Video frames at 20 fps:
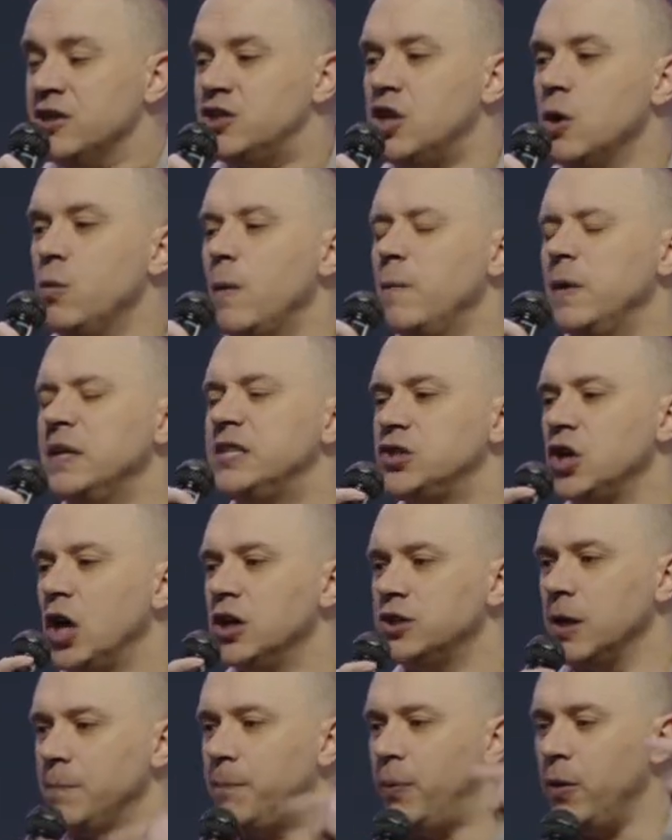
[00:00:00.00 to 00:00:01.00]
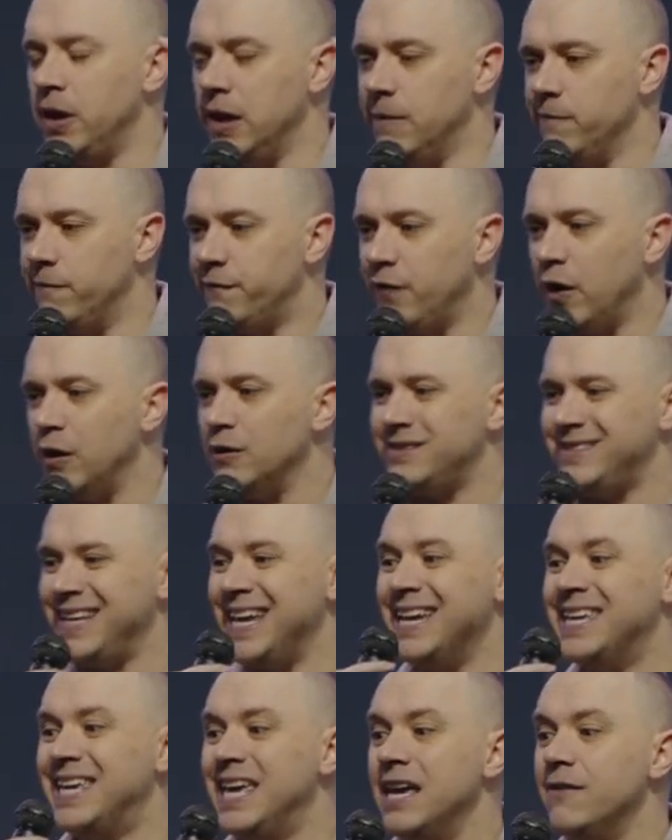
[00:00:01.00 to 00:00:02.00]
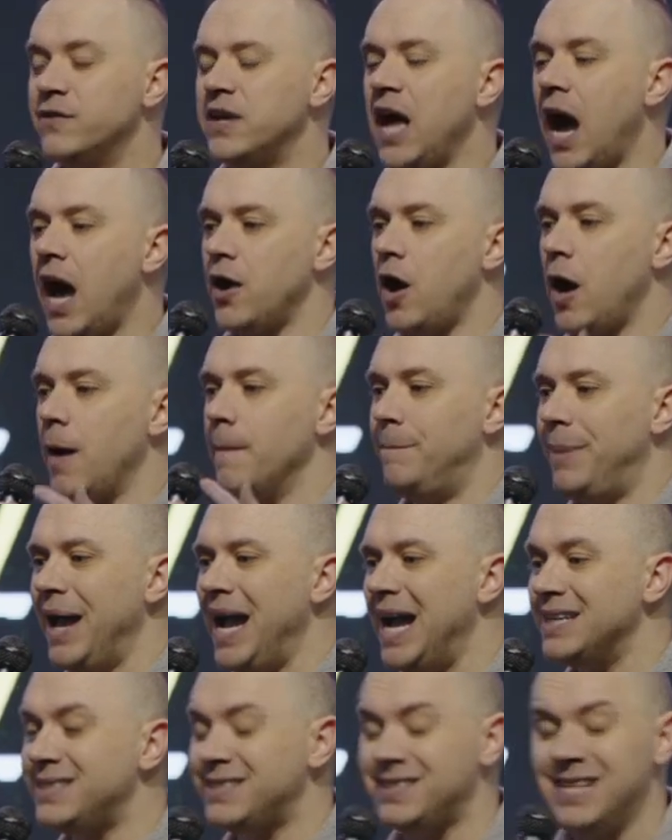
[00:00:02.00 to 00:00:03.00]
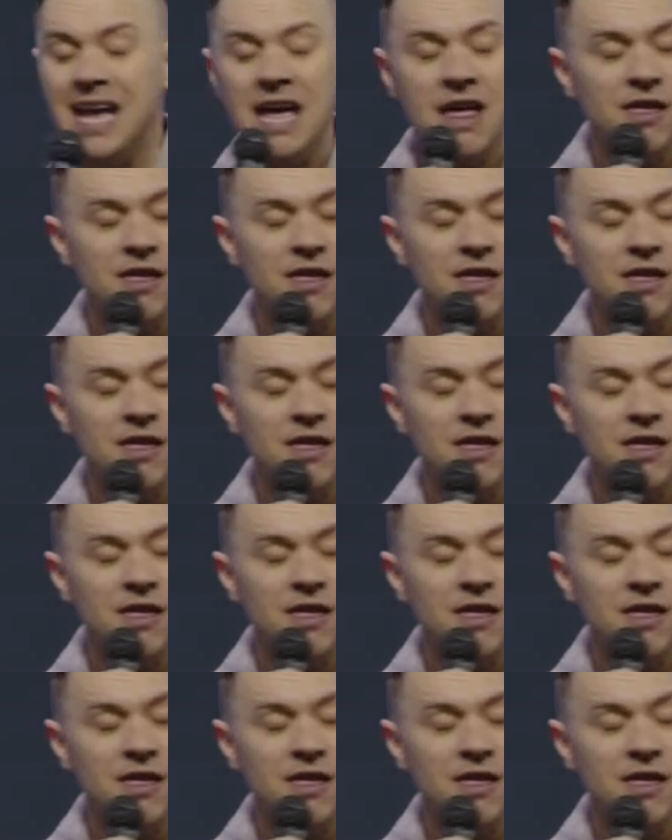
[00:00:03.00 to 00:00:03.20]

So when we start to put him first and give God our best,